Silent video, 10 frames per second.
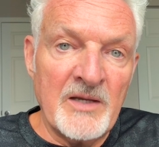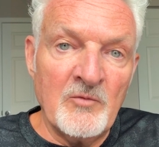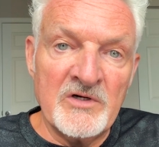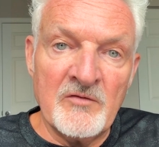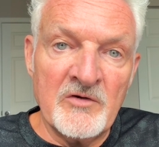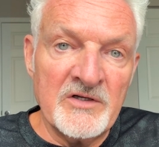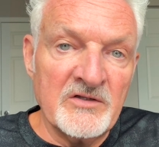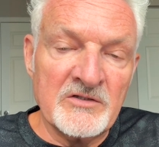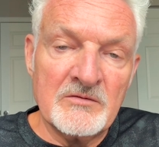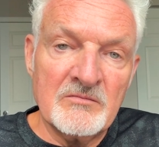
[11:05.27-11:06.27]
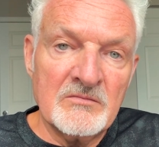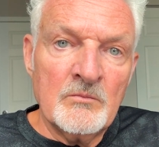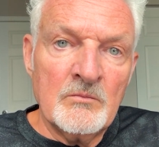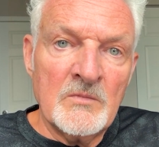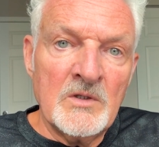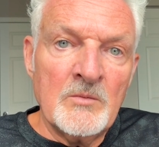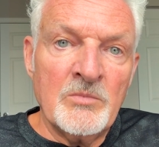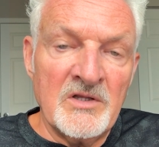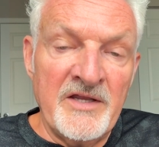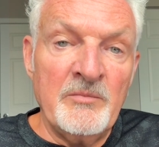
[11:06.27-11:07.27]
whatever it is.
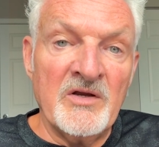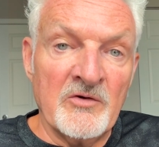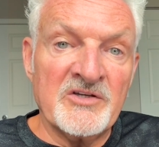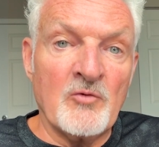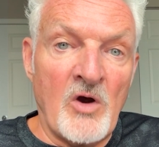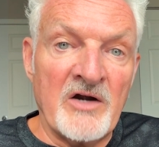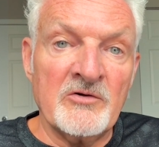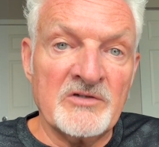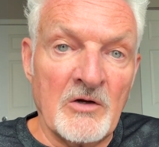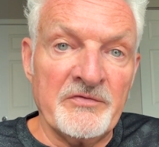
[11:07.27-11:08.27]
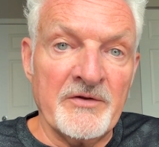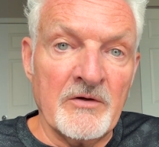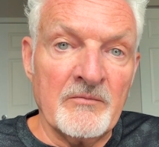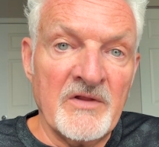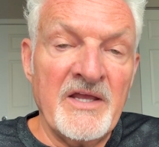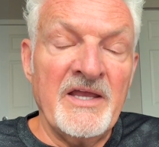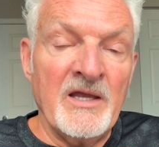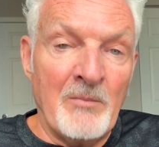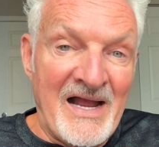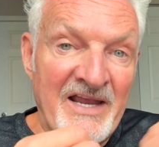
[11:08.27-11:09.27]
Believe me, there's squatters out there.
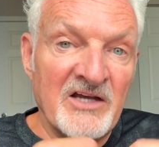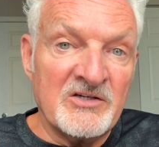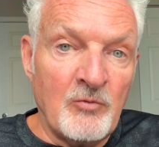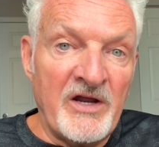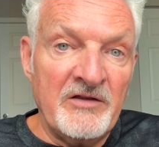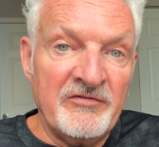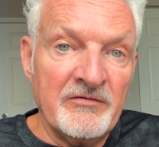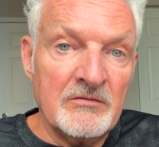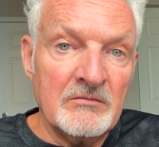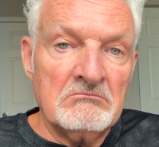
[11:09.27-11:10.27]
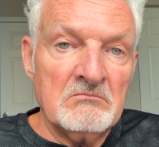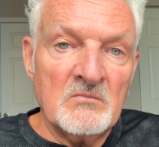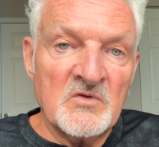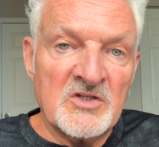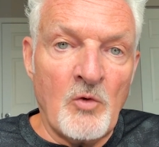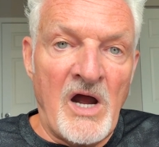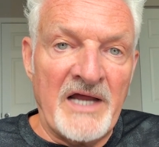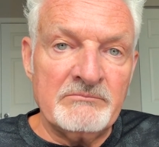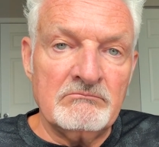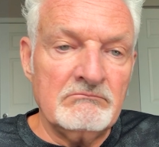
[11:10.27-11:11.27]
And my ex-wife, squat,
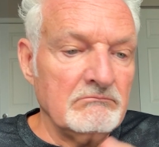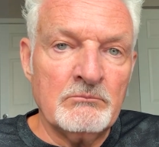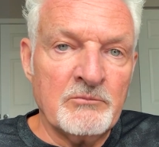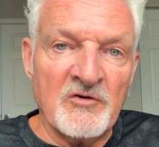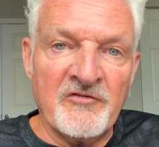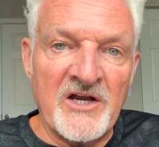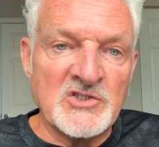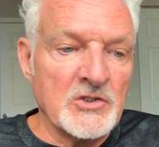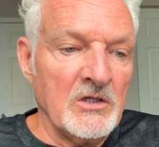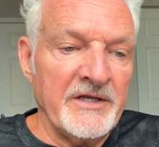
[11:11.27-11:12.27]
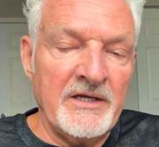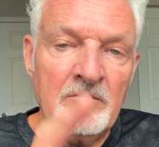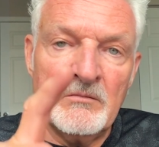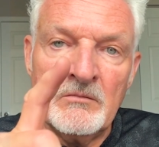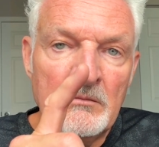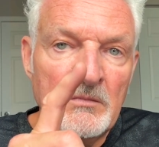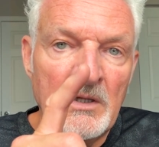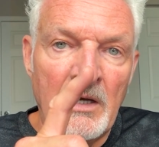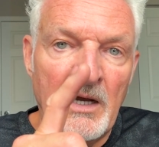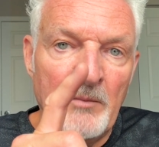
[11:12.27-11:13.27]
professionally,
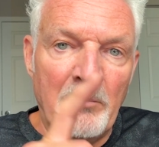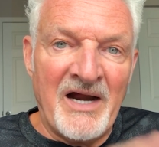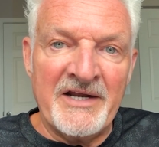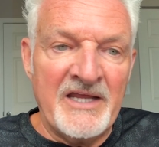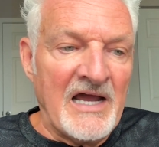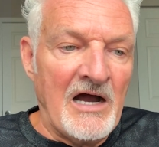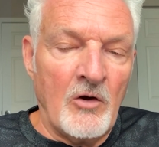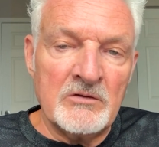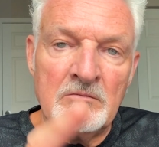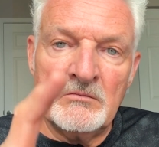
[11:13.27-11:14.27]
body count,